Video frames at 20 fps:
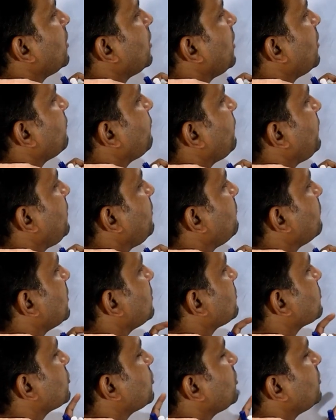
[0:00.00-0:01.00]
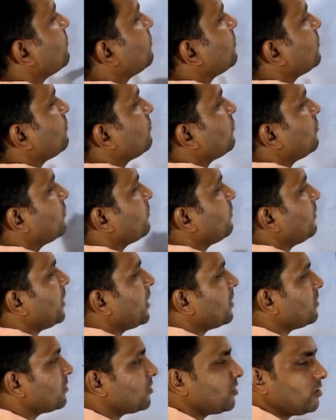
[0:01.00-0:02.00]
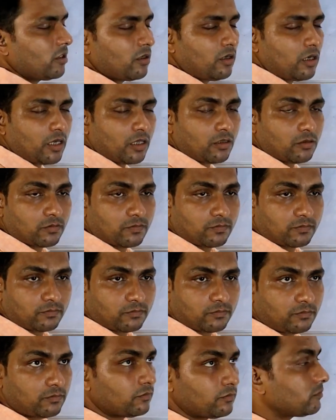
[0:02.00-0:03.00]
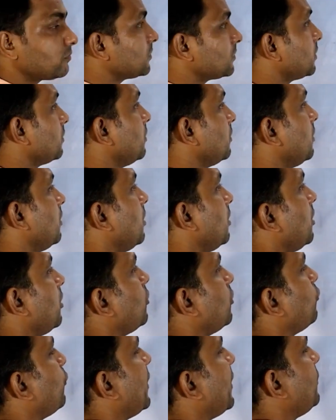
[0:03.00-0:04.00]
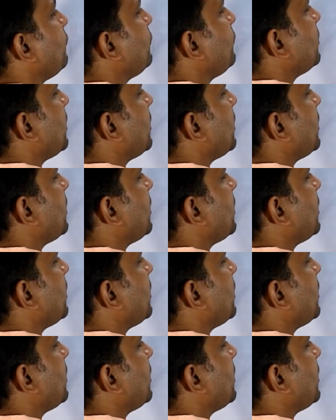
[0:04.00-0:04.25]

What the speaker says: a female sheep for financial help. When we